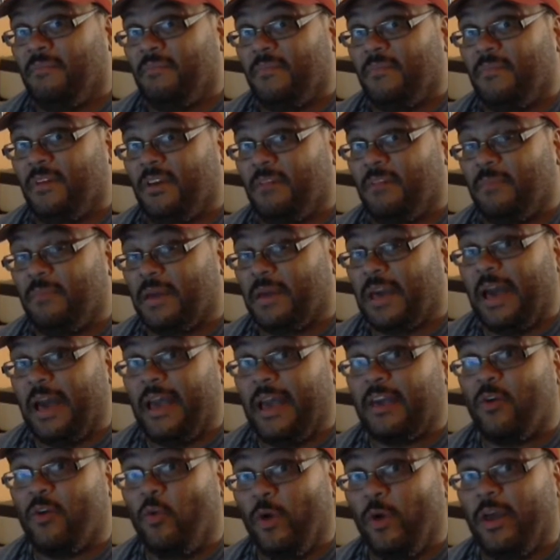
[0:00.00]
of
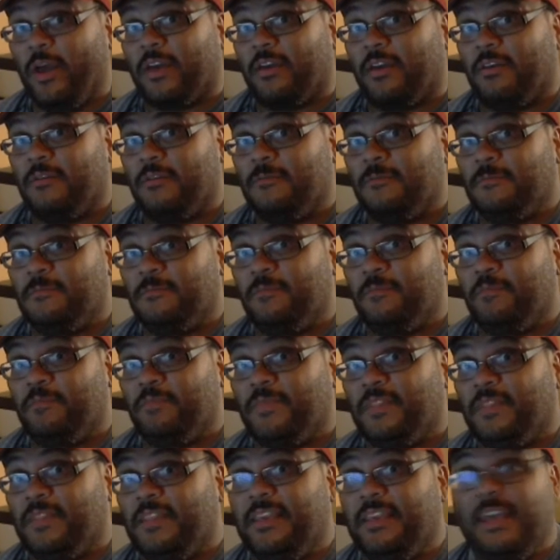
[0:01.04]
Makai Quick
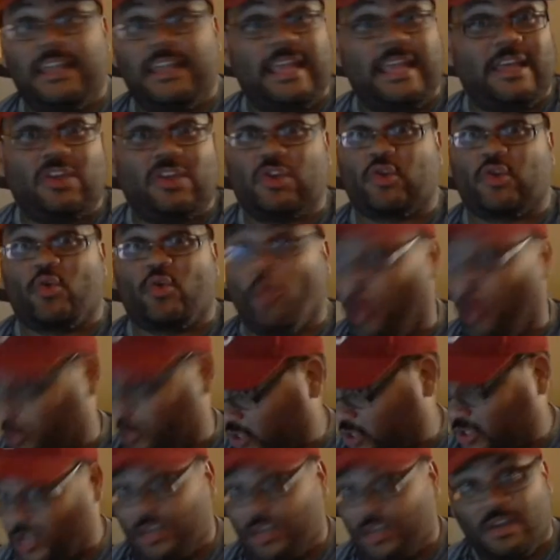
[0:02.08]
getting
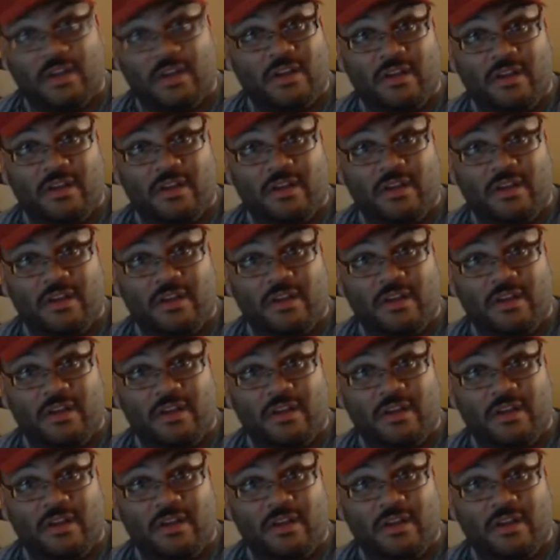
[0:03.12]
scorched.